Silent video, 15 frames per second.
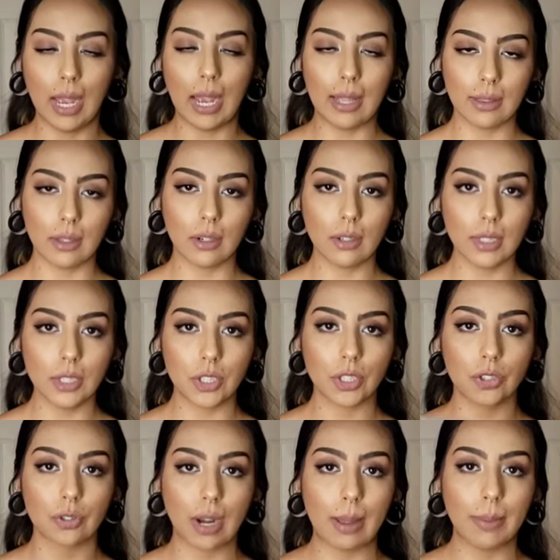I literally
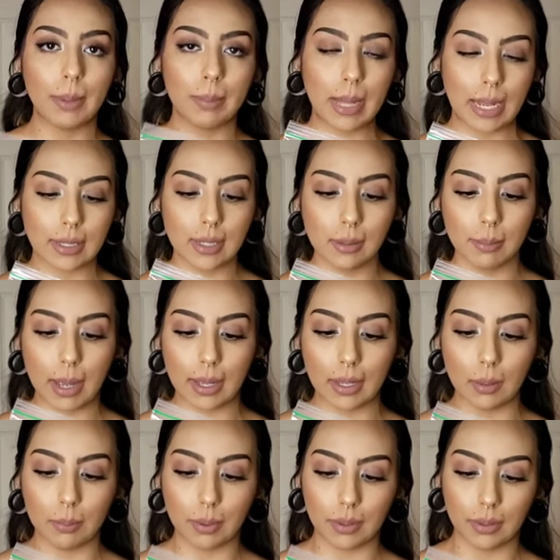just grabbed the plastic
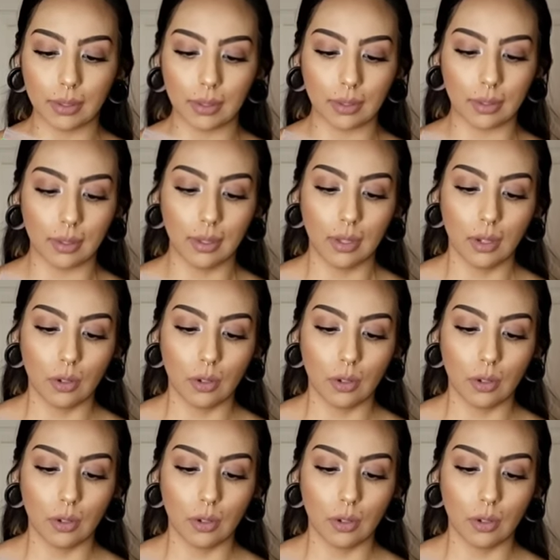baggie, put the